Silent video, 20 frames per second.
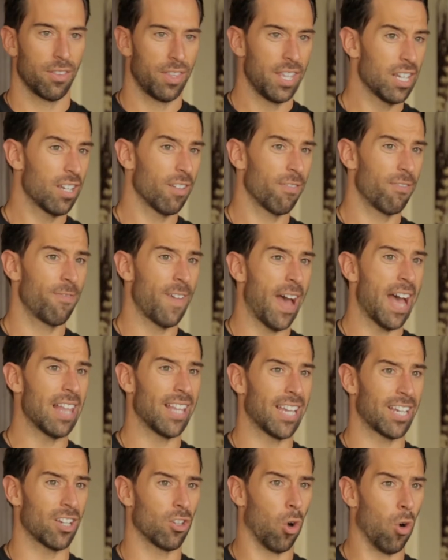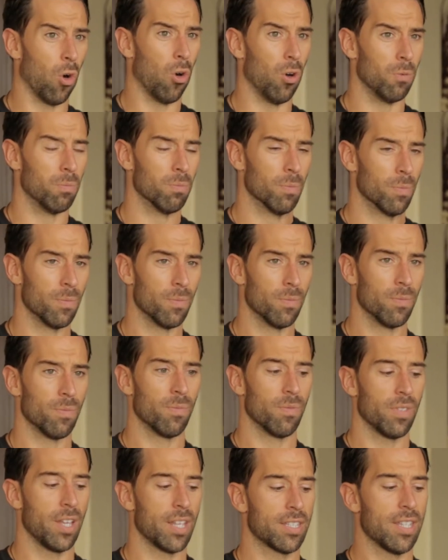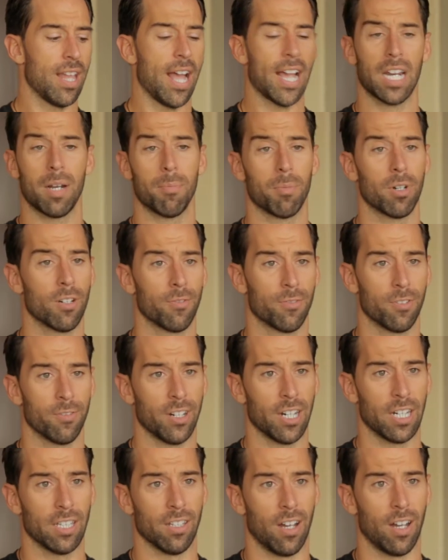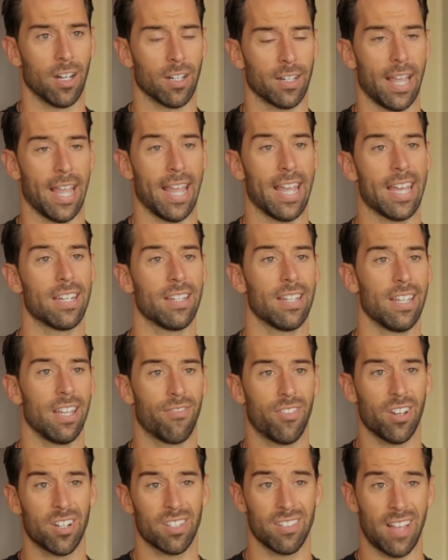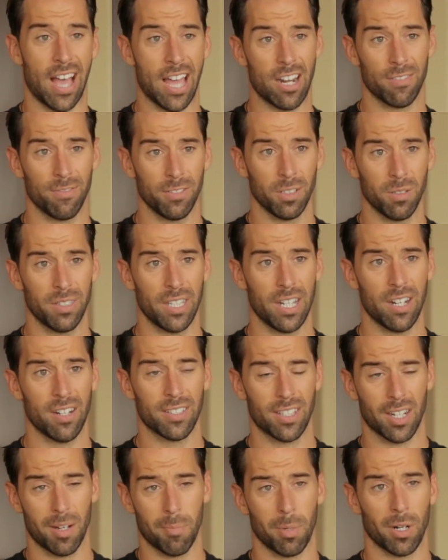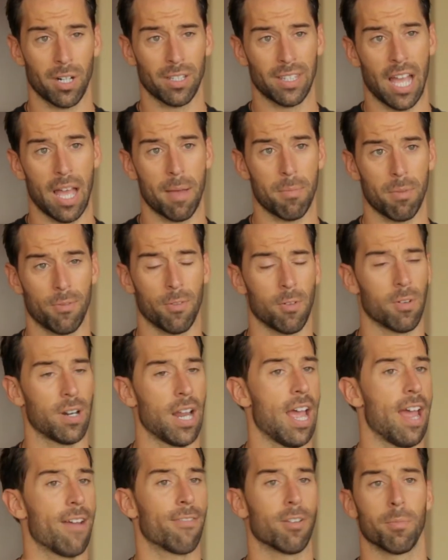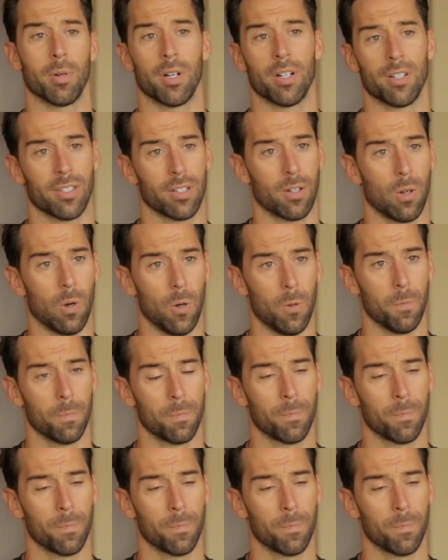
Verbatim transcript: Think of fat like coal. It's not gonna burn for very long, and if there's lighter fluid there, it's gonna burn that before it ever burns the coal.